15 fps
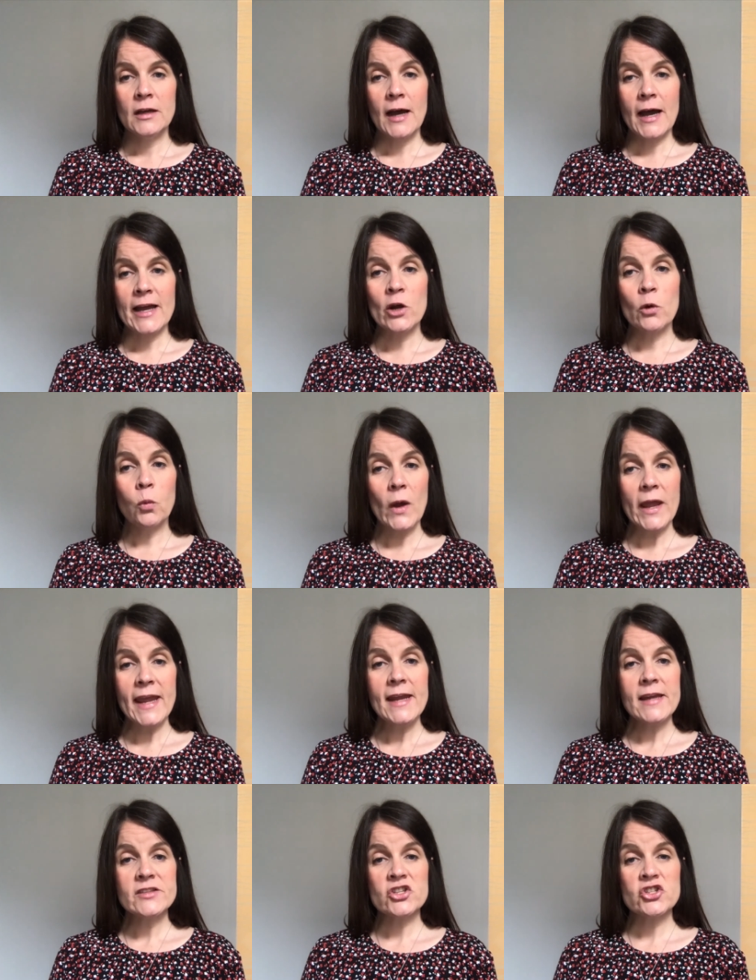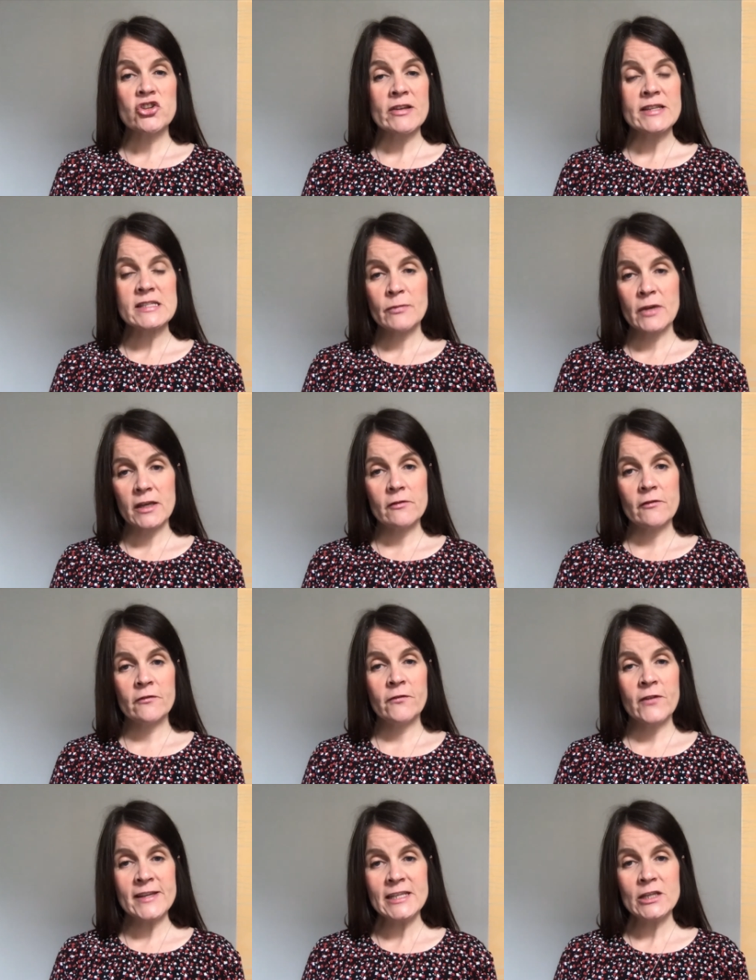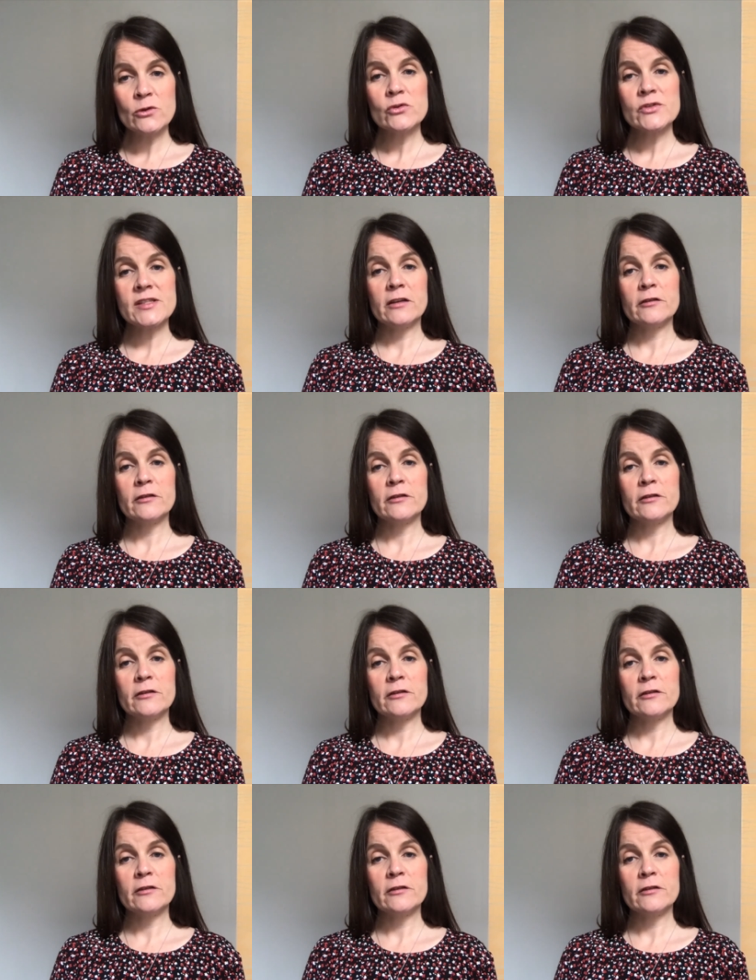and a way to transmit videos